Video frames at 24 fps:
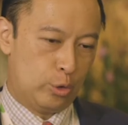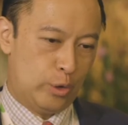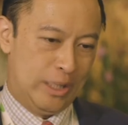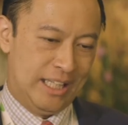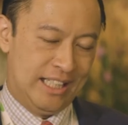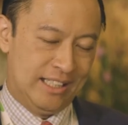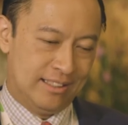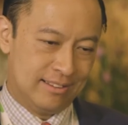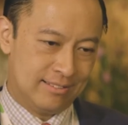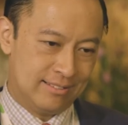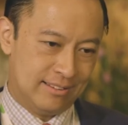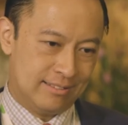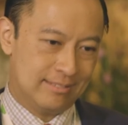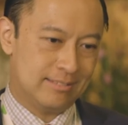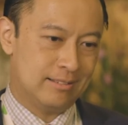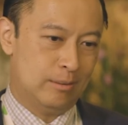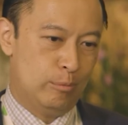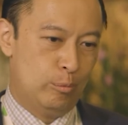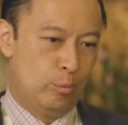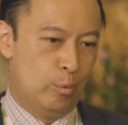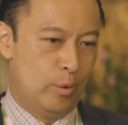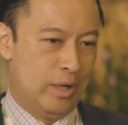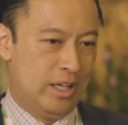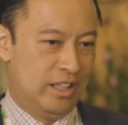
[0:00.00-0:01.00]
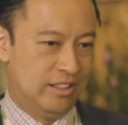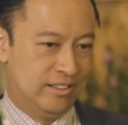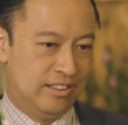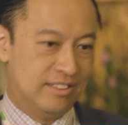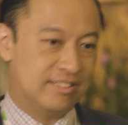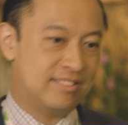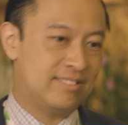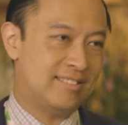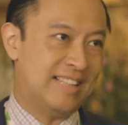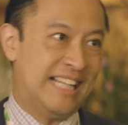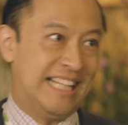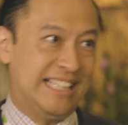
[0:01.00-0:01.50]
Creating a system where the
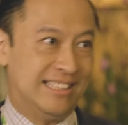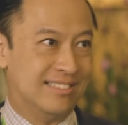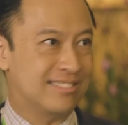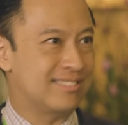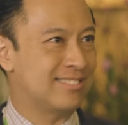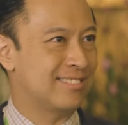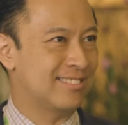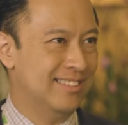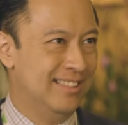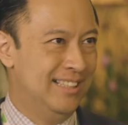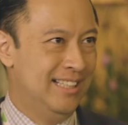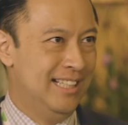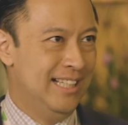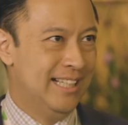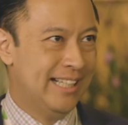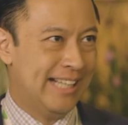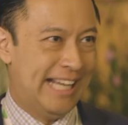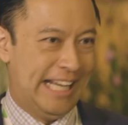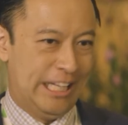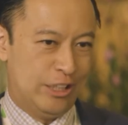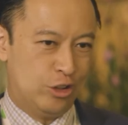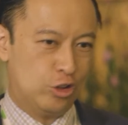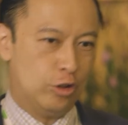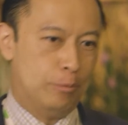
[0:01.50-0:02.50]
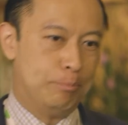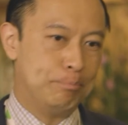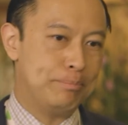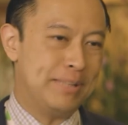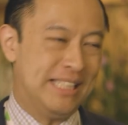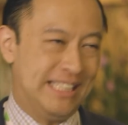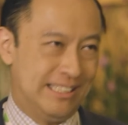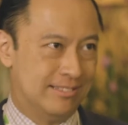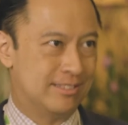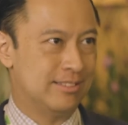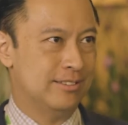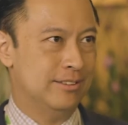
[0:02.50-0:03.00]
states can
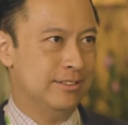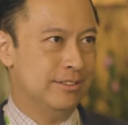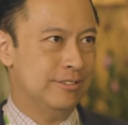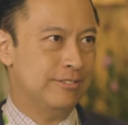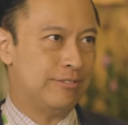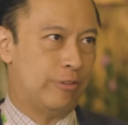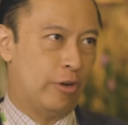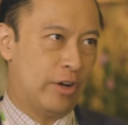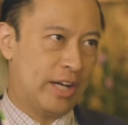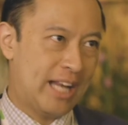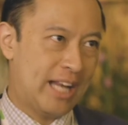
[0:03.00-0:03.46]
compete for